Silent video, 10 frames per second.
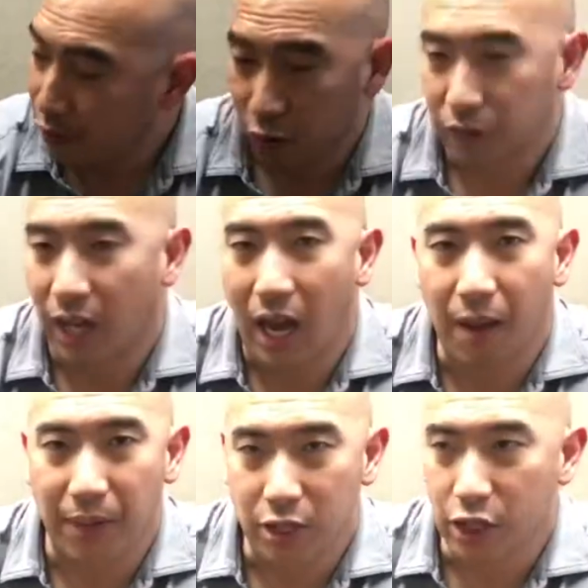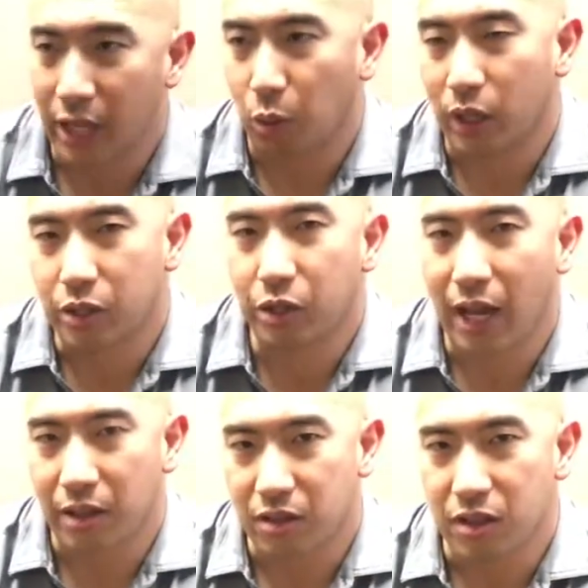full-time in January
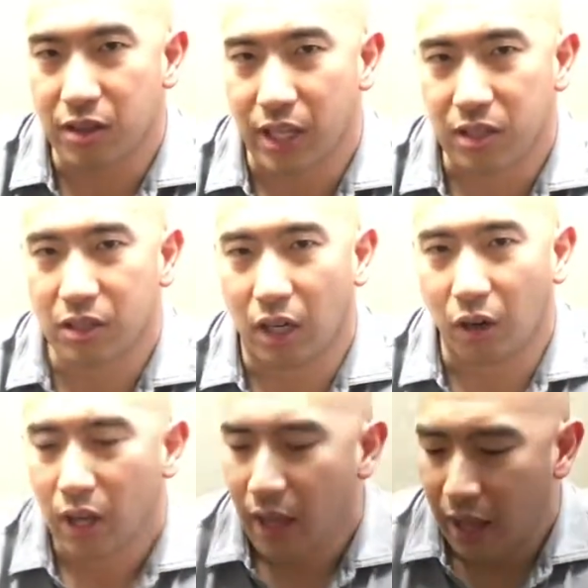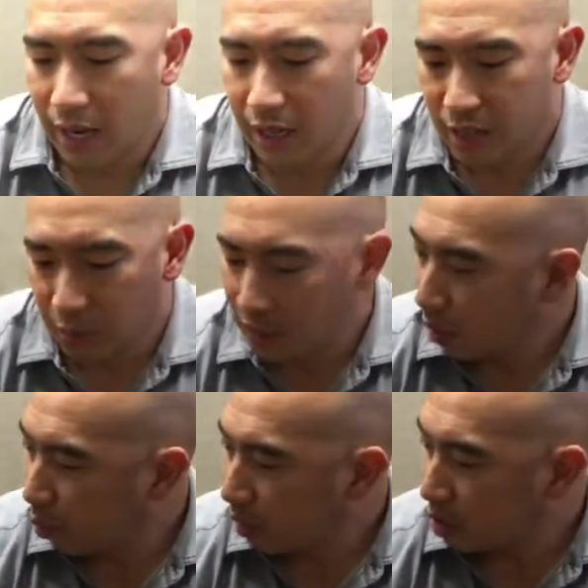2006. So it's something that I
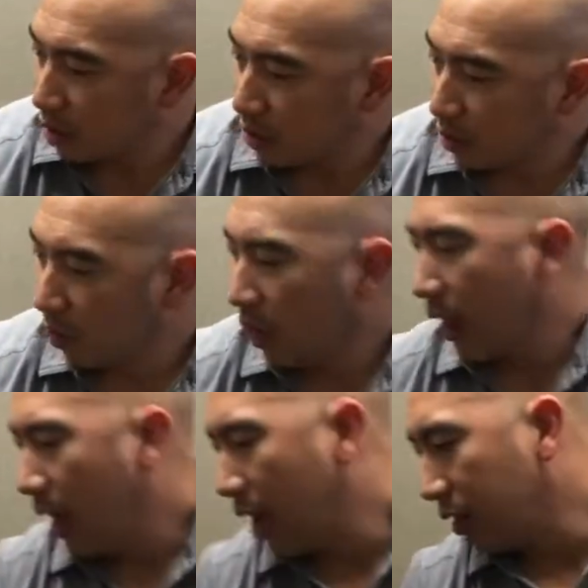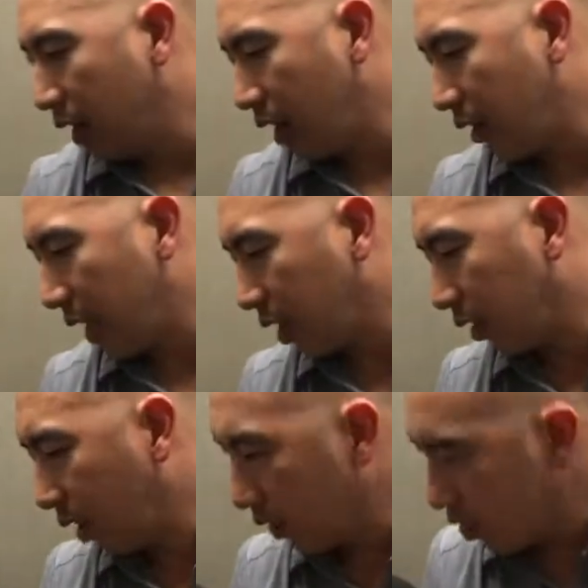wanted to show you. And unlike a lot of